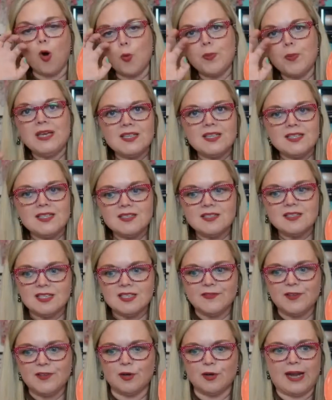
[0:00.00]
pieces if
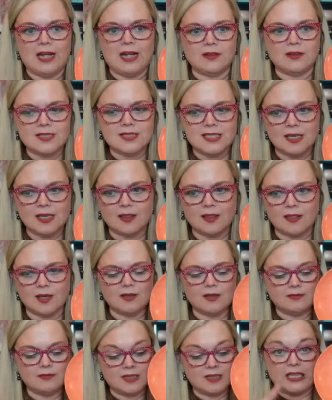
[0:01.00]
you're counting the,
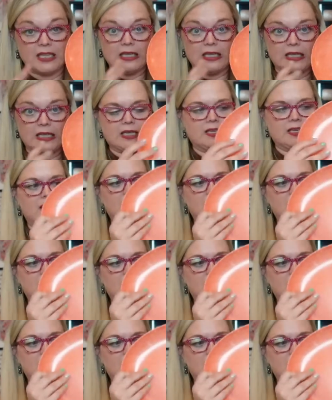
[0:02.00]
the lid.